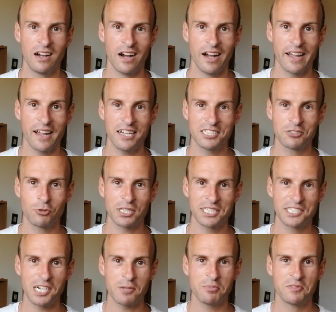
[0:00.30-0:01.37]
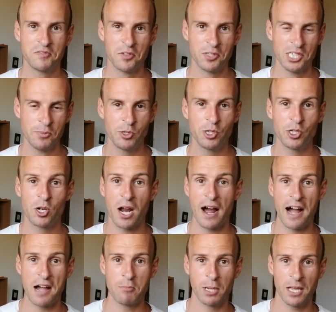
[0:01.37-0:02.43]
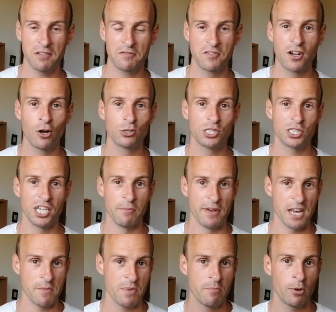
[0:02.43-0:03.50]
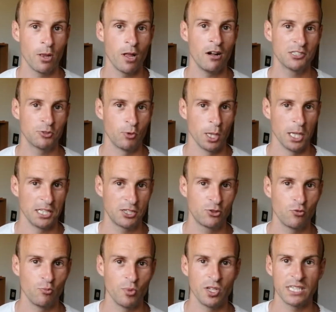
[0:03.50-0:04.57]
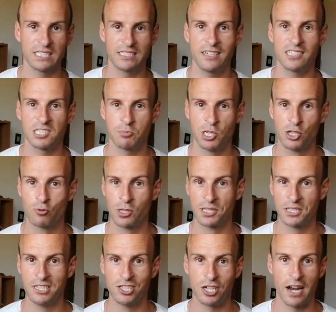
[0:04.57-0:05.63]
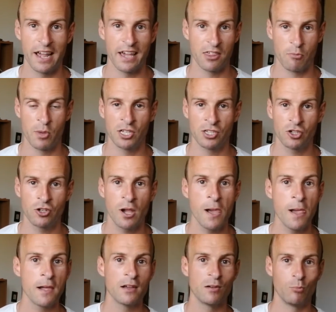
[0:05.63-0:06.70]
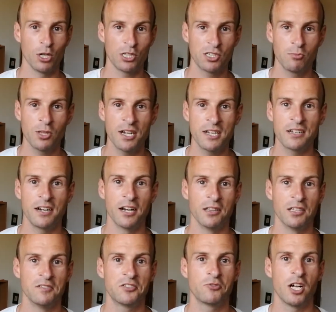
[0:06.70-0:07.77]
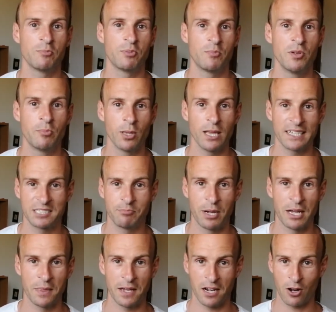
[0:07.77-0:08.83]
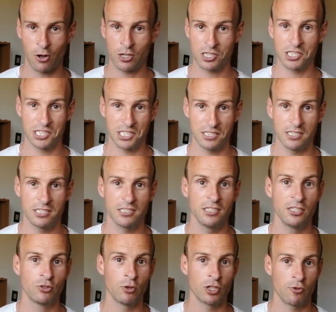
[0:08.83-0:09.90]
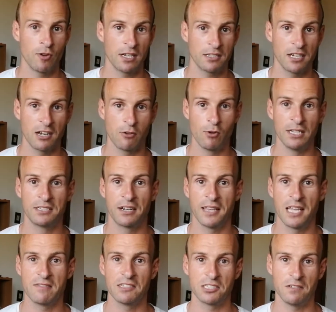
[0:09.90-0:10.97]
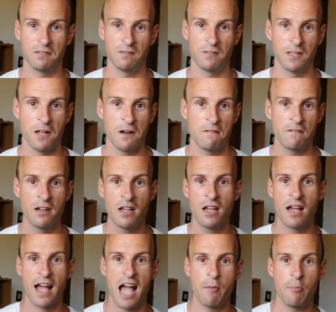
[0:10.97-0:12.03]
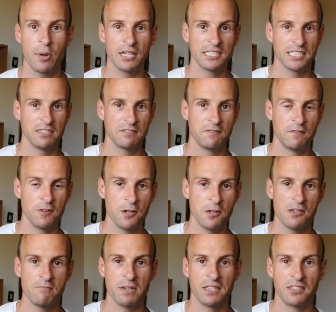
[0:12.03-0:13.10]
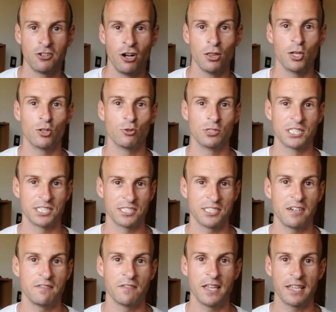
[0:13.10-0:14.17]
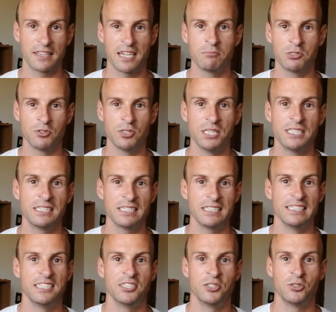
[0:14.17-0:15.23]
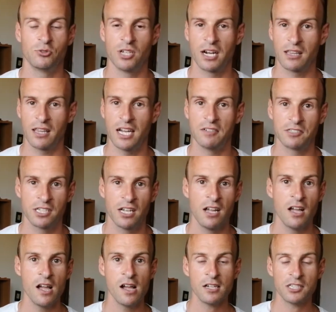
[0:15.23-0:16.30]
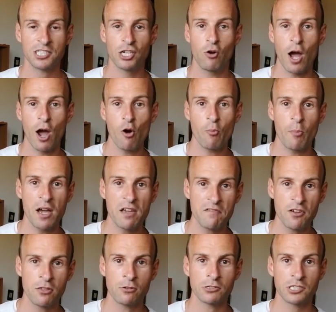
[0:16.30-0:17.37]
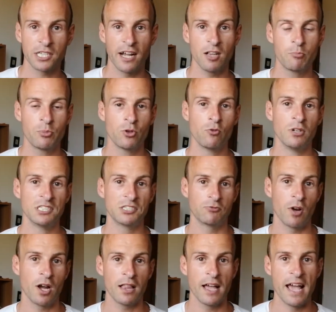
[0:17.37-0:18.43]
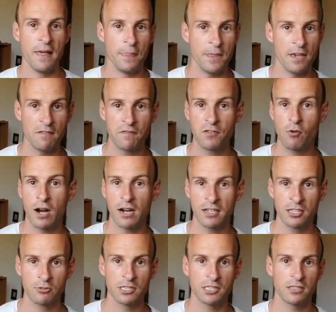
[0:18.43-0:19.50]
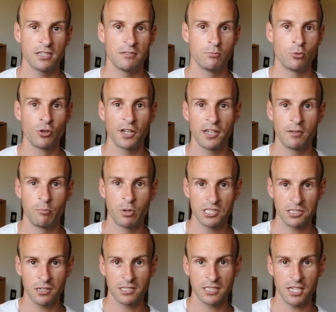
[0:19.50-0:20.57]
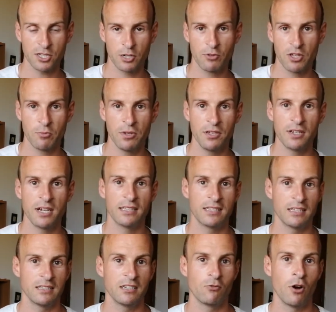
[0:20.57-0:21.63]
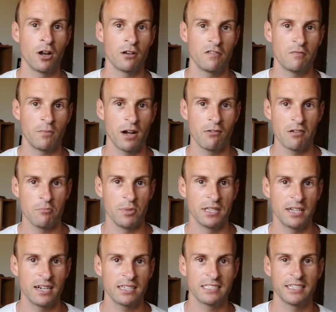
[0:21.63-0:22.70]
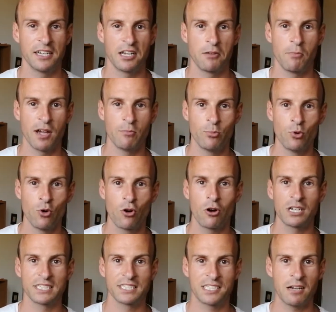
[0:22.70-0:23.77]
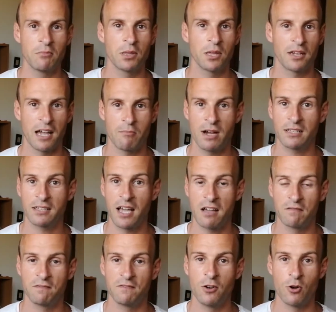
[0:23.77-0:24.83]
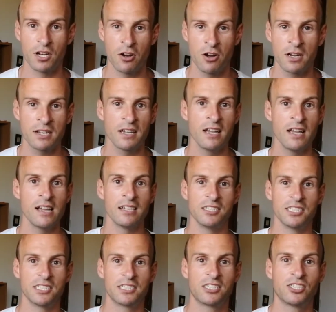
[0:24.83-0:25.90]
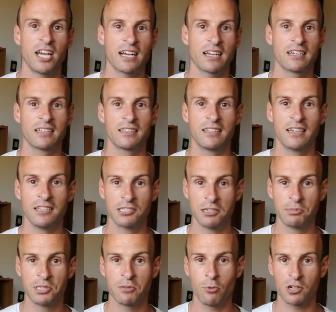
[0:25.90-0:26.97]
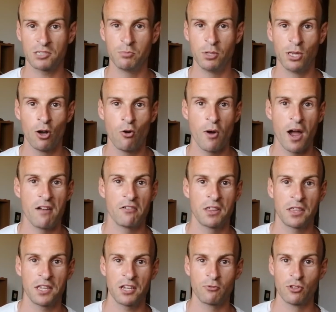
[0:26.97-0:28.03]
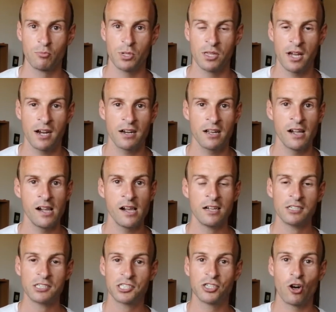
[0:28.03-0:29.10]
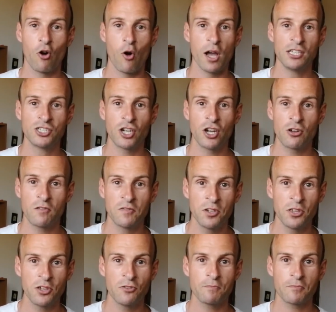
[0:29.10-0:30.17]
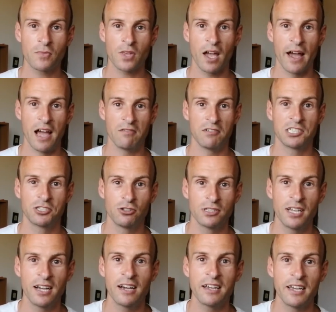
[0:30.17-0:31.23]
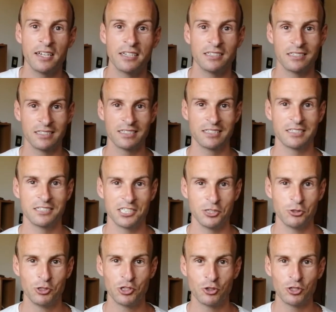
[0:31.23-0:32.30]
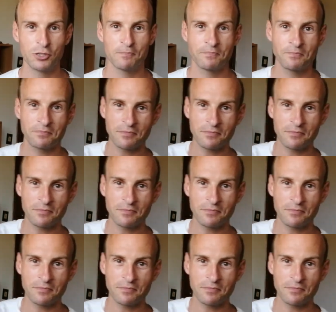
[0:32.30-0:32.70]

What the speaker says: Hey guys, what's up? Filipe here. I'm a life coach and many people also relate to me as their spiritual teacher and mentor. Bottom line, I love to help people expand their consciousness into attracting greater levels of love, happiness and freedom and all the good stuff that comes with it into their lives. So I hope my videos help you as well, and if you are interested in booking a personal session with me, attending one of my webinars, getting my book or something I might have going on, just check the description box below, everything will be there. So enjoy your video, have a soul day and see you soon.